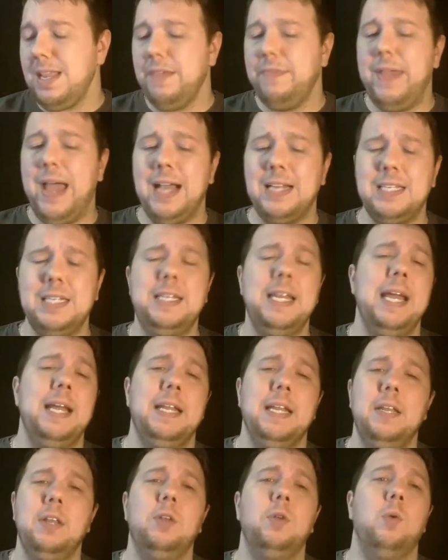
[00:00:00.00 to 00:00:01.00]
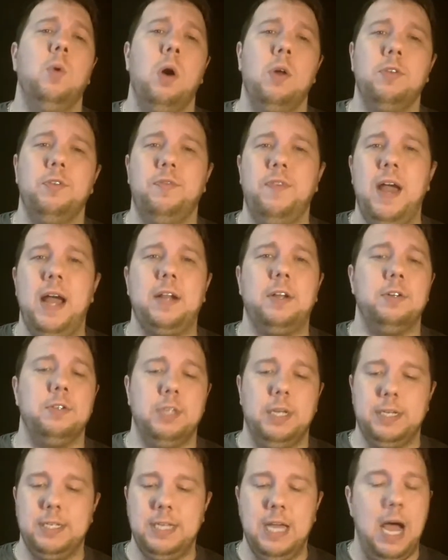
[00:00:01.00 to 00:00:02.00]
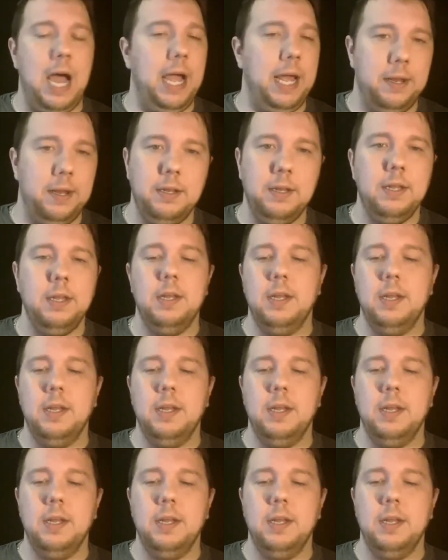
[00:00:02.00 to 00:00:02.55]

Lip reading: They actually take into other factors like diet,